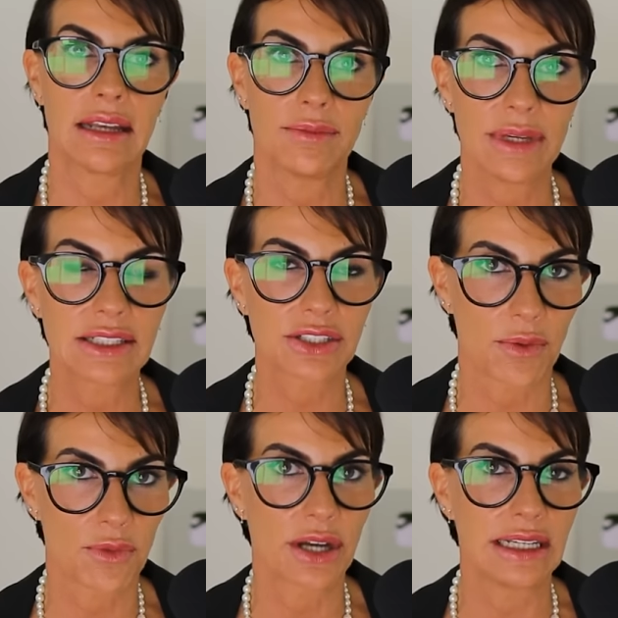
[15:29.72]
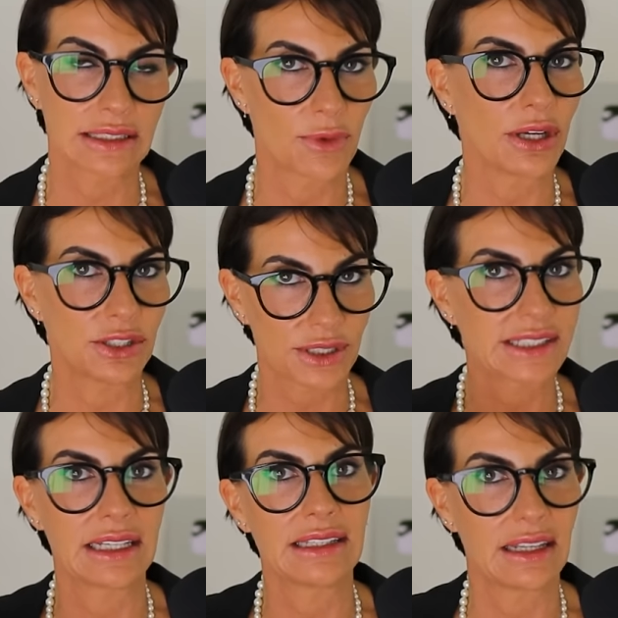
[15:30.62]
And that means someone is more
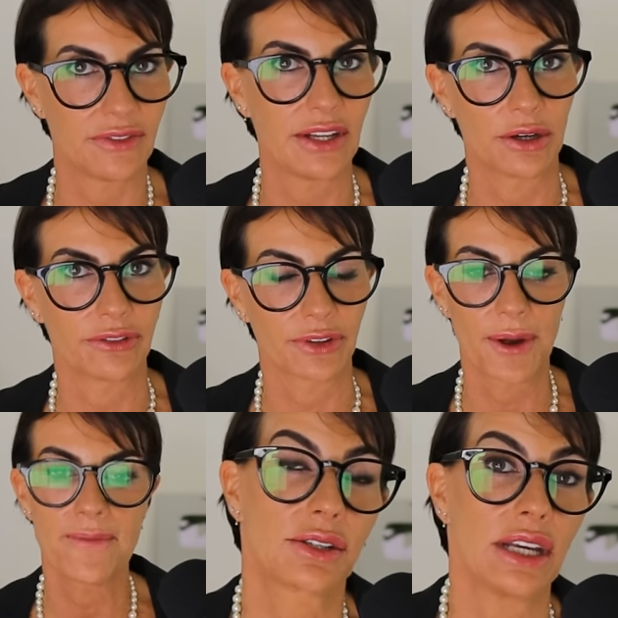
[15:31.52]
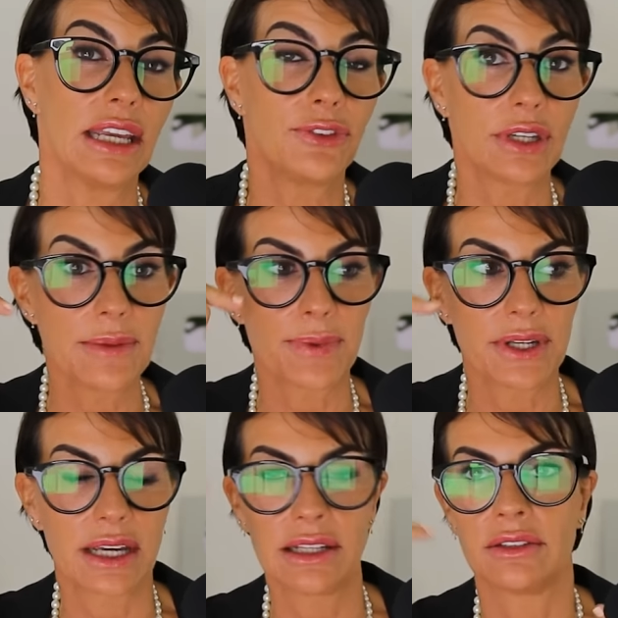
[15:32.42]
interesting than the other. So if you keep
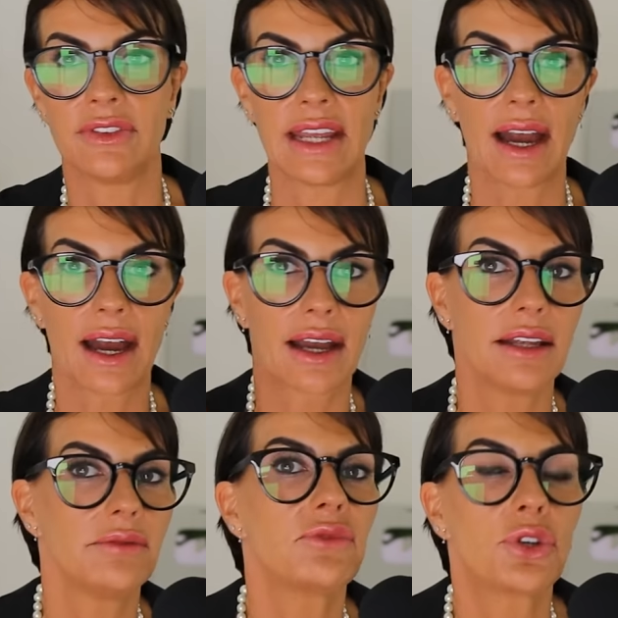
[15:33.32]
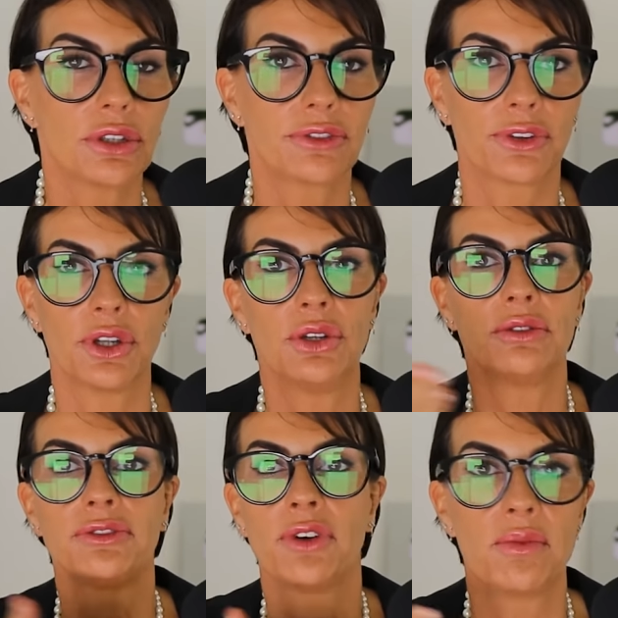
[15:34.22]
an eye on the eye, good for
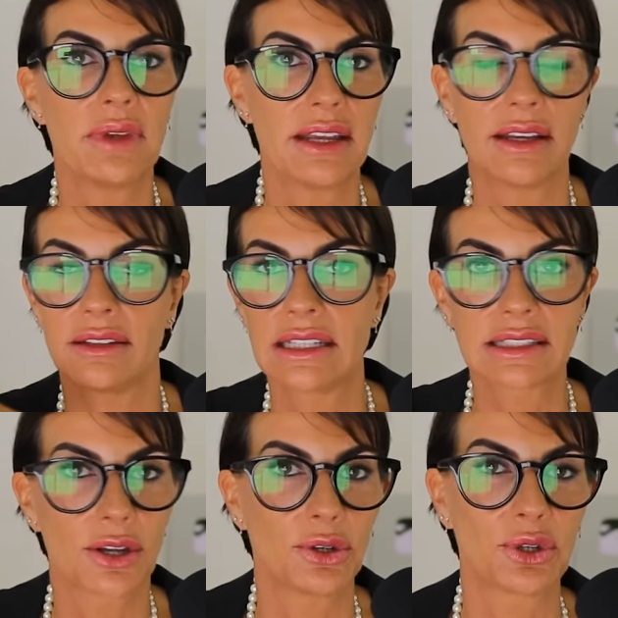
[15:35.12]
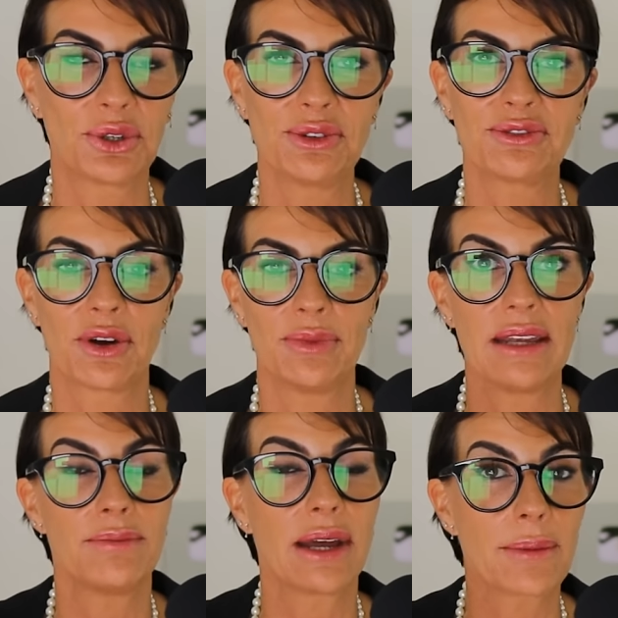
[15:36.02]
you. For me, it's not a clue for
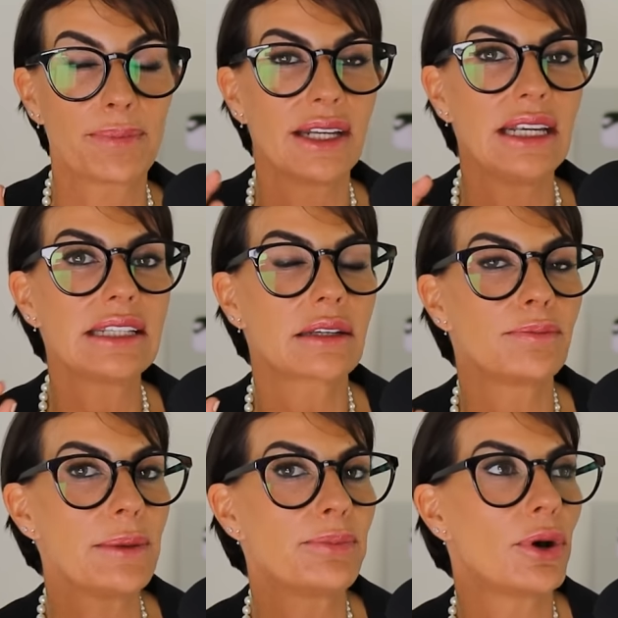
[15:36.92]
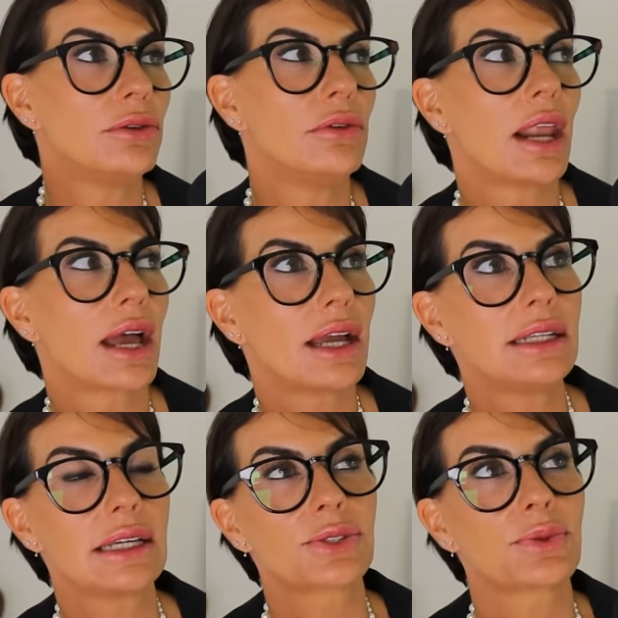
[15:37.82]
me. But apparently some people who
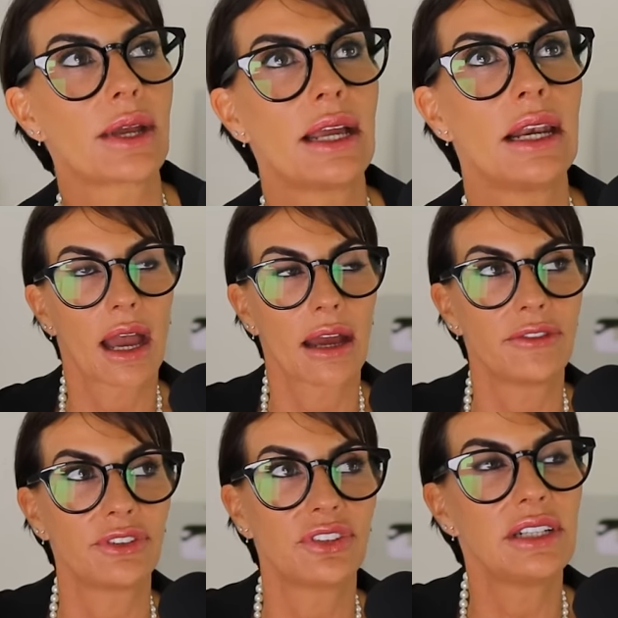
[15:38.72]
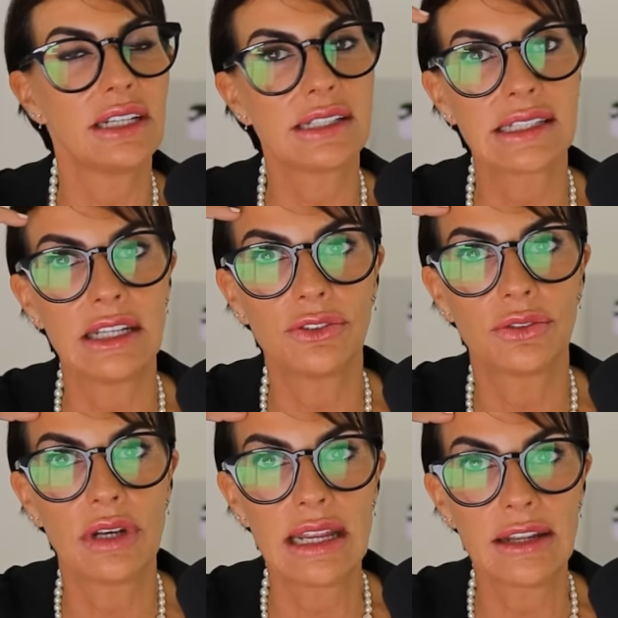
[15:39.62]
lied as well, have a tendency
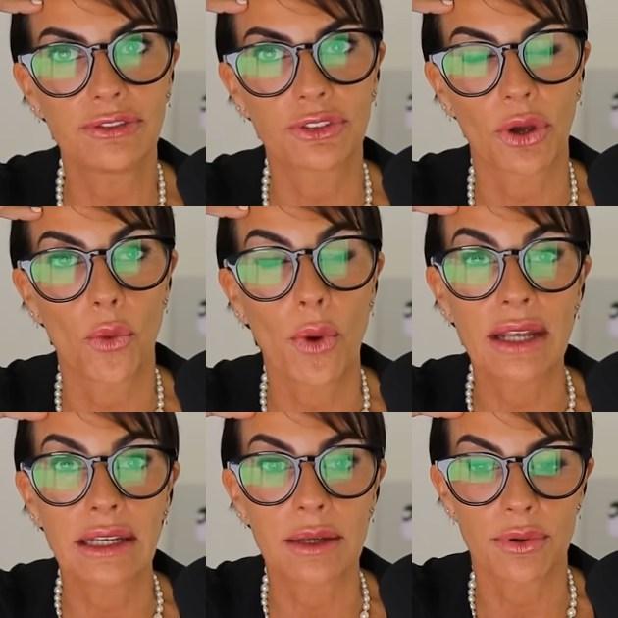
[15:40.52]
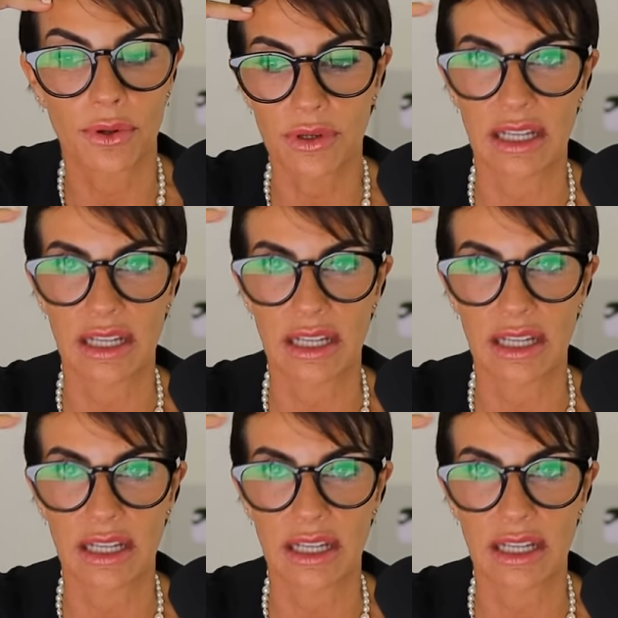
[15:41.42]
to lift one eyebrow.